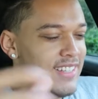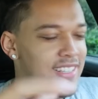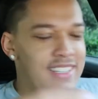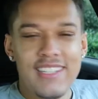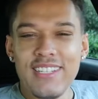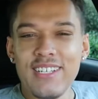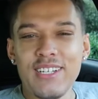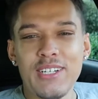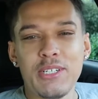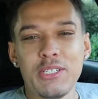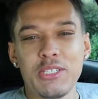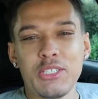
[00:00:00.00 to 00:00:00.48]

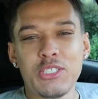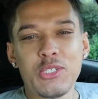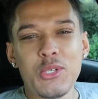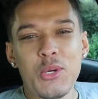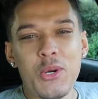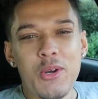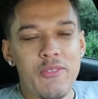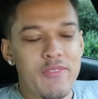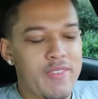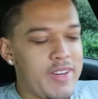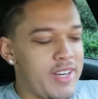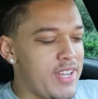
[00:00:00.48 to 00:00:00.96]
little
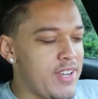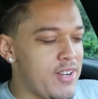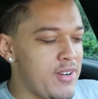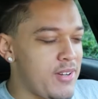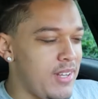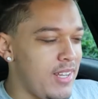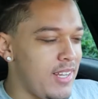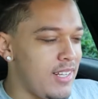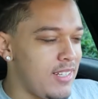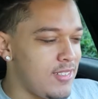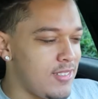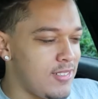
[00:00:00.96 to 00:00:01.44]
short
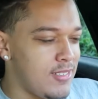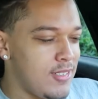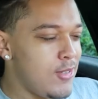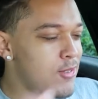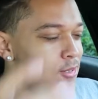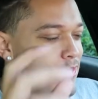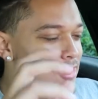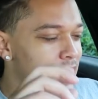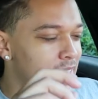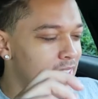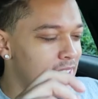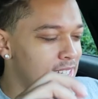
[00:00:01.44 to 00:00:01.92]
video, like
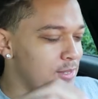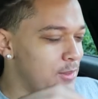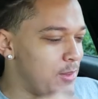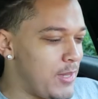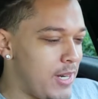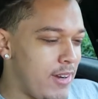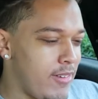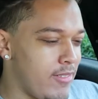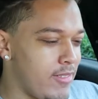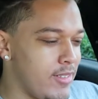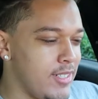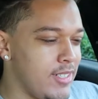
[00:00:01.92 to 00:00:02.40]
two seconds,
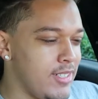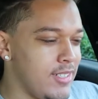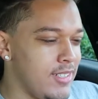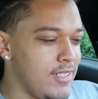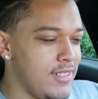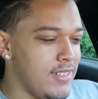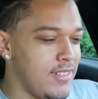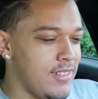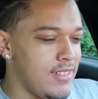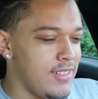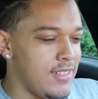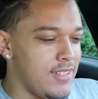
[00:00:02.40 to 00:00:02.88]
whatever.
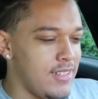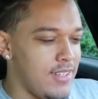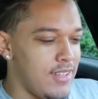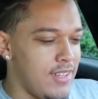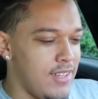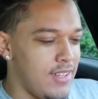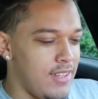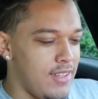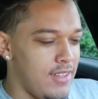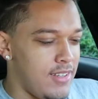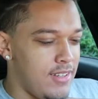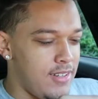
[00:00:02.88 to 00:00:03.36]

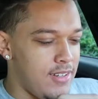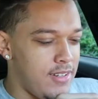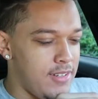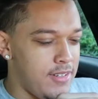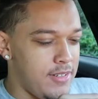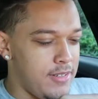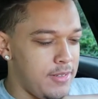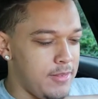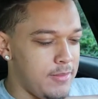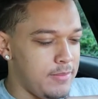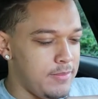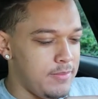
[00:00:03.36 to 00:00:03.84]

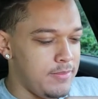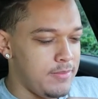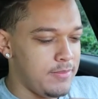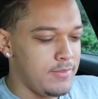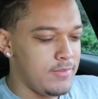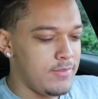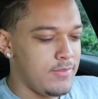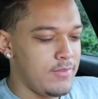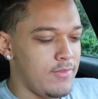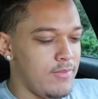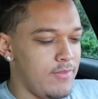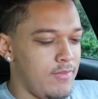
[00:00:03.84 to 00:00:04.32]
Um,
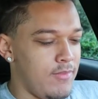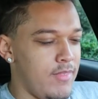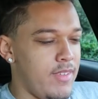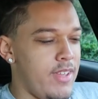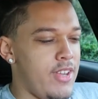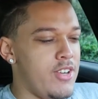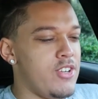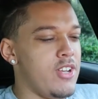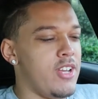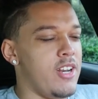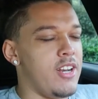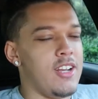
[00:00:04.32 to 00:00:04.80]

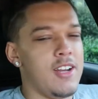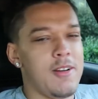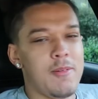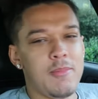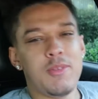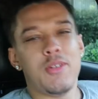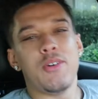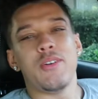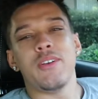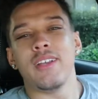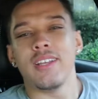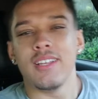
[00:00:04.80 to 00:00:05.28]
he tried to
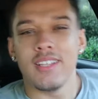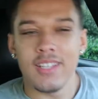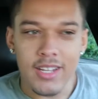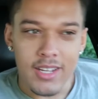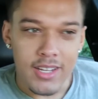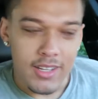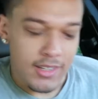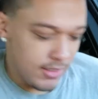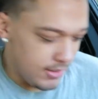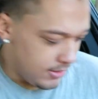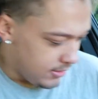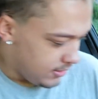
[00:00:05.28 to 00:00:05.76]
upload it
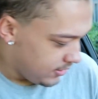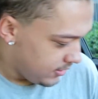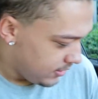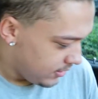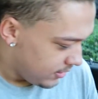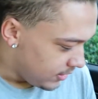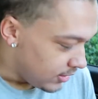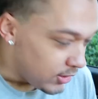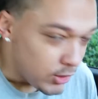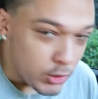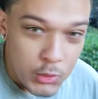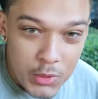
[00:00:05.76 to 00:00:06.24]
at
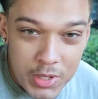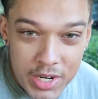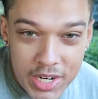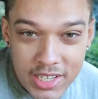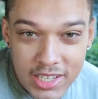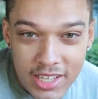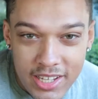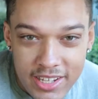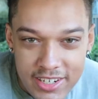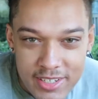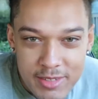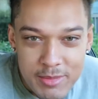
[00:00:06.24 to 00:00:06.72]
three
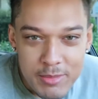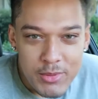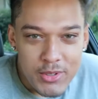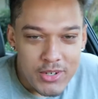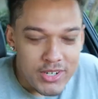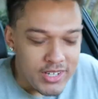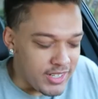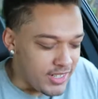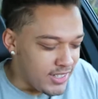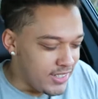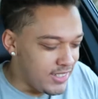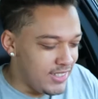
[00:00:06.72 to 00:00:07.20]
o'clock this
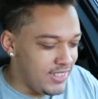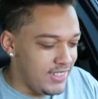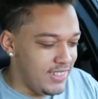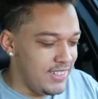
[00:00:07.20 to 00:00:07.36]
morning.